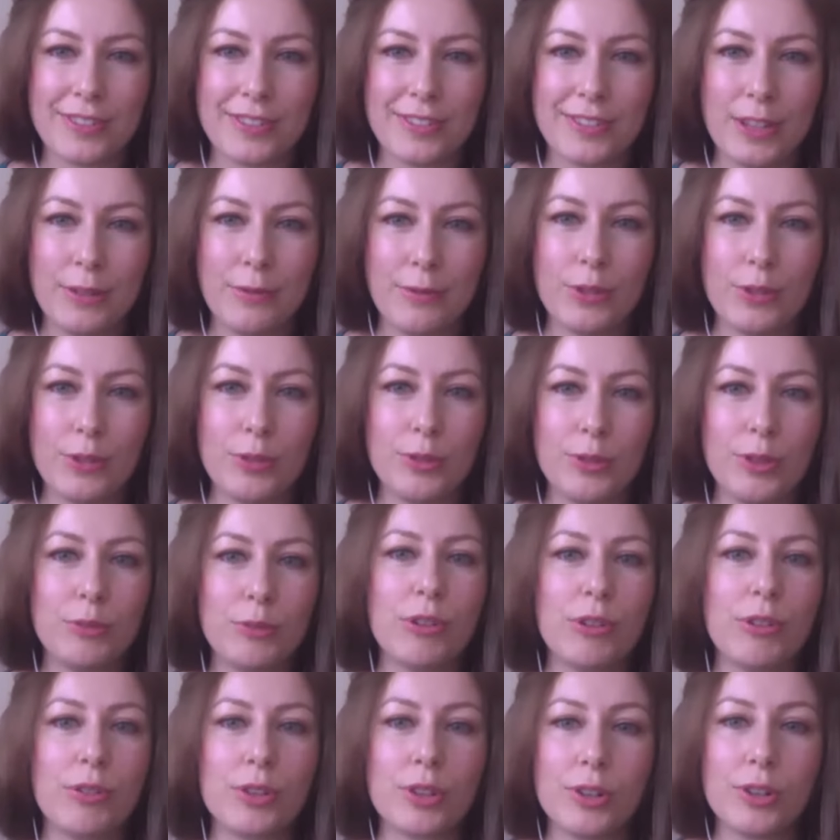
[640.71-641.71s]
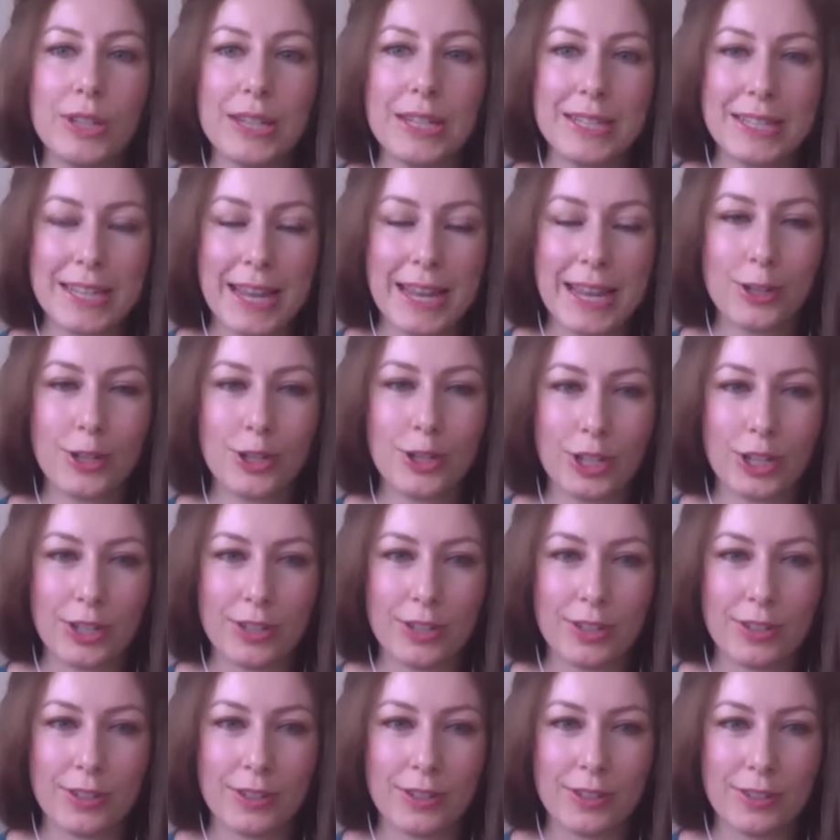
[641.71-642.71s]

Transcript: if you do it with good intention